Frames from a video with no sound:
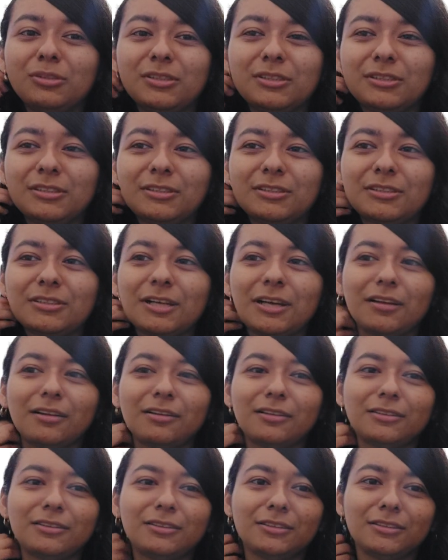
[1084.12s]
she's
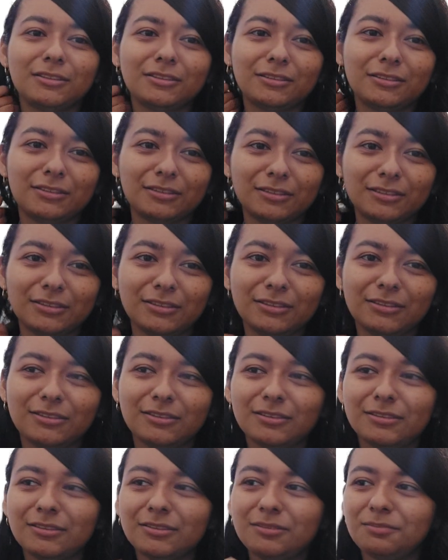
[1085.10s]
challenging this.
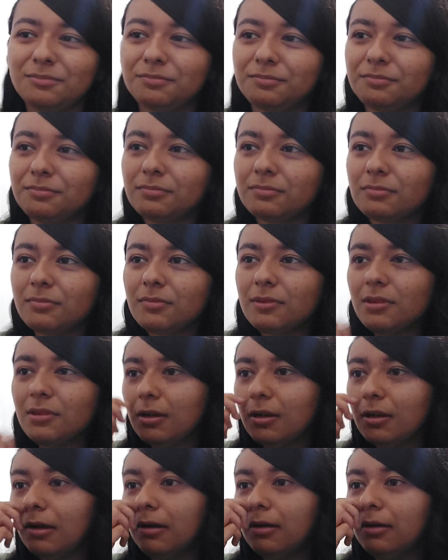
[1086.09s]

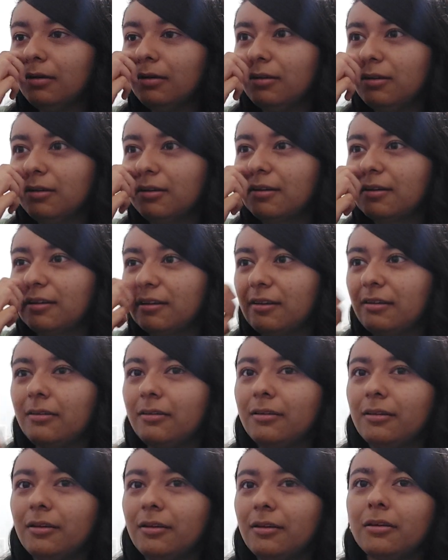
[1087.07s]
Huh?
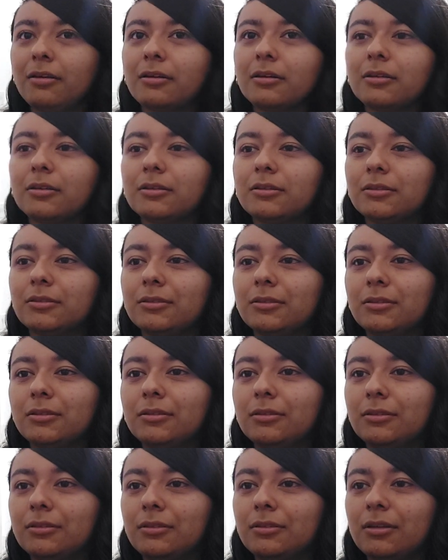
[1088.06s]
Yeah.
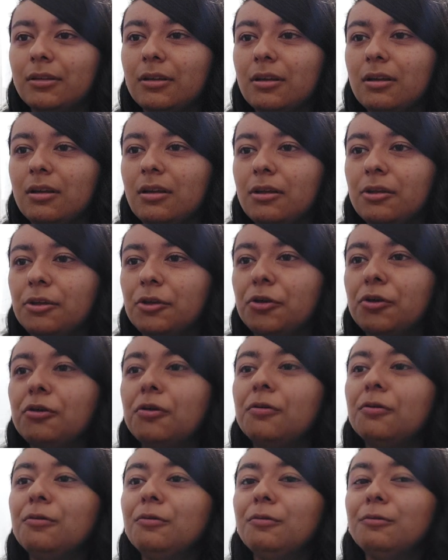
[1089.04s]
Do
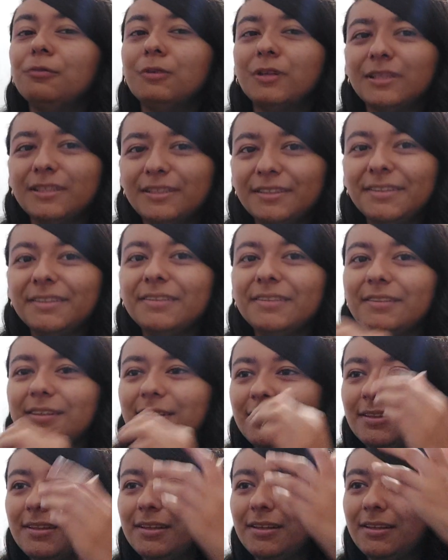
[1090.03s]
you
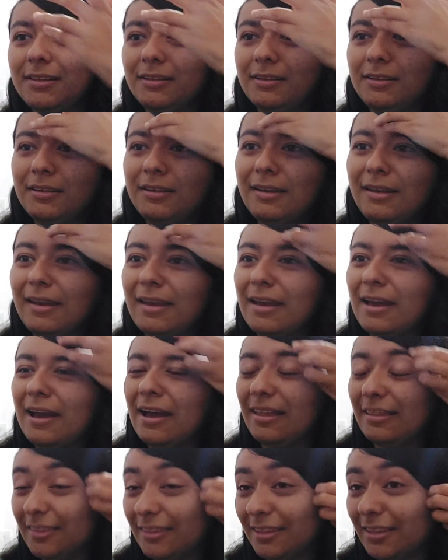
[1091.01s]
really think
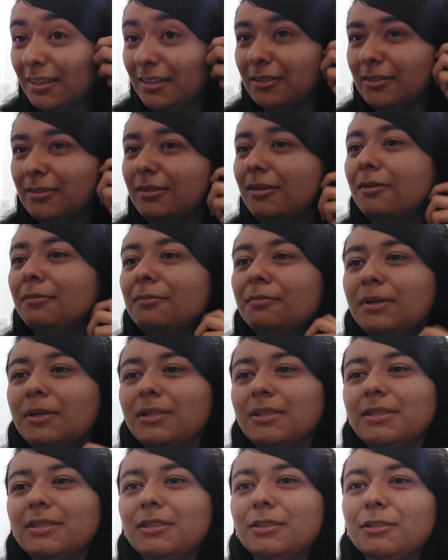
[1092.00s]
nothing
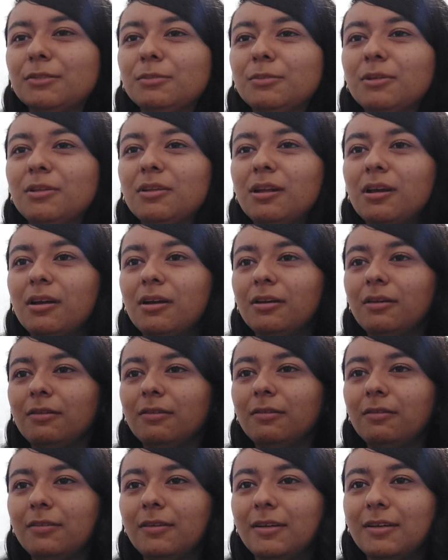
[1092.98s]
beats a normal
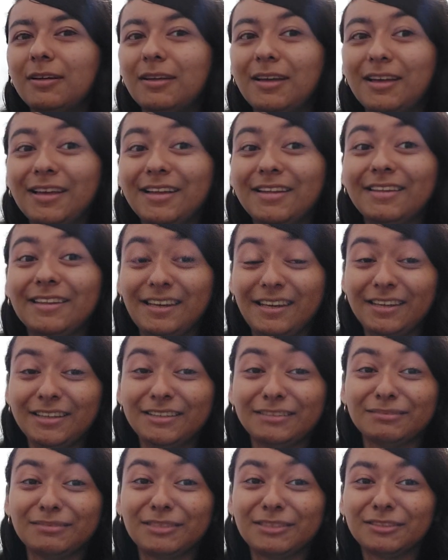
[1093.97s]
life?
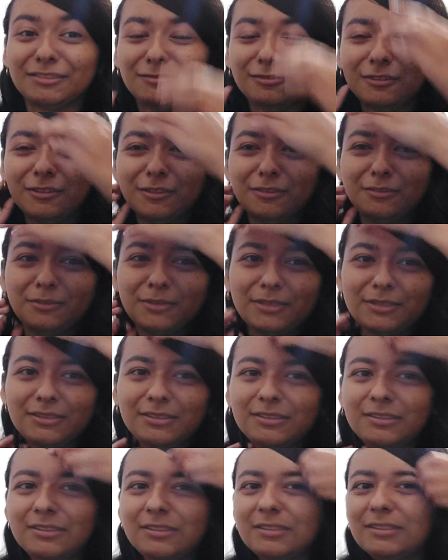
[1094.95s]
Damn, she's really being
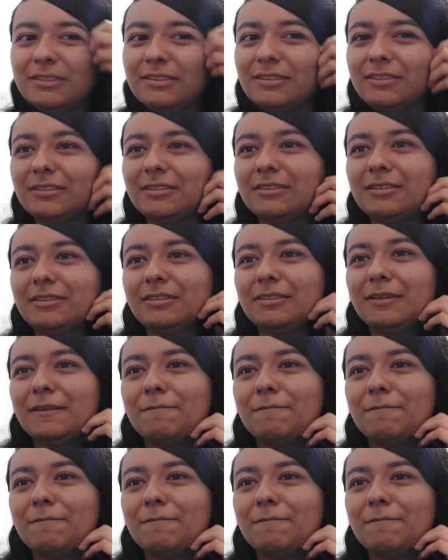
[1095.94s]
insistent.